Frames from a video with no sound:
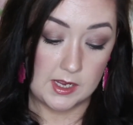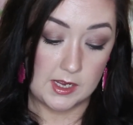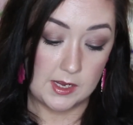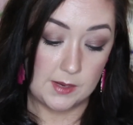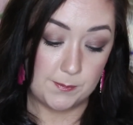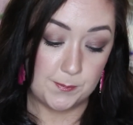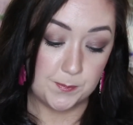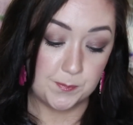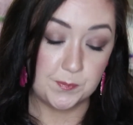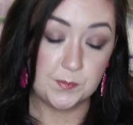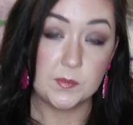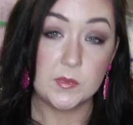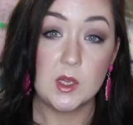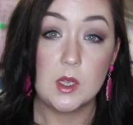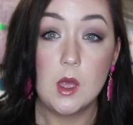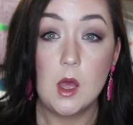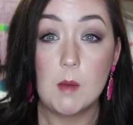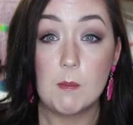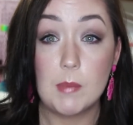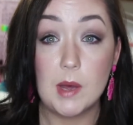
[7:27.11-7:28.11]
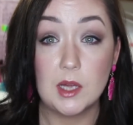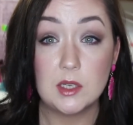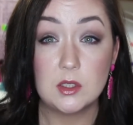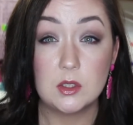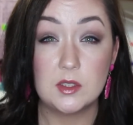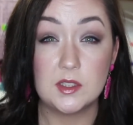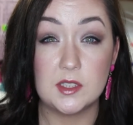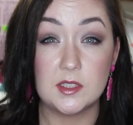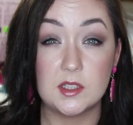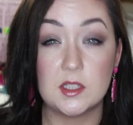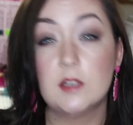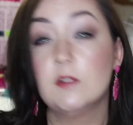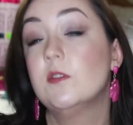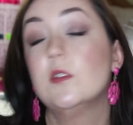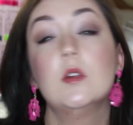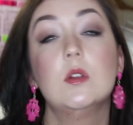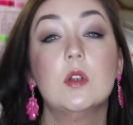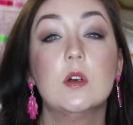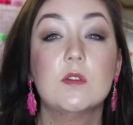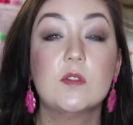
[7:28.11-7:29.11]
Bad news is,
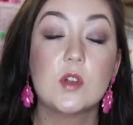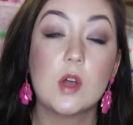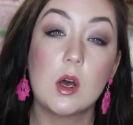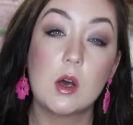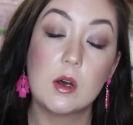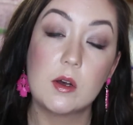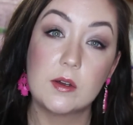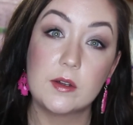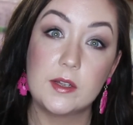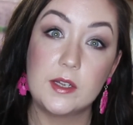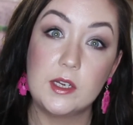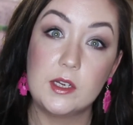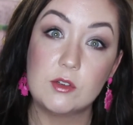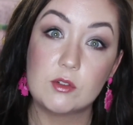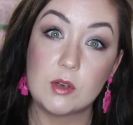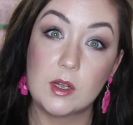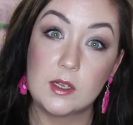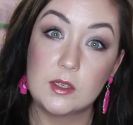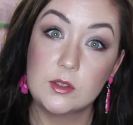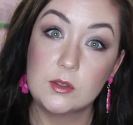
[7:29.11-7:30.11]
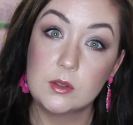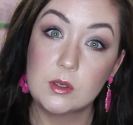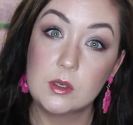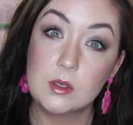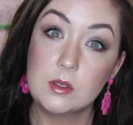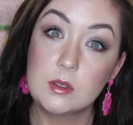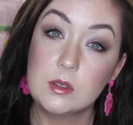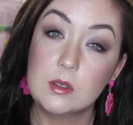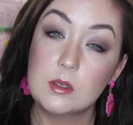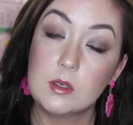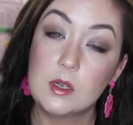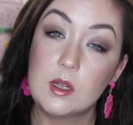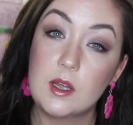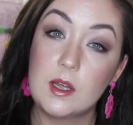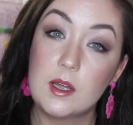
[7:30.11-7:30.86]
if you loved Hydraluron,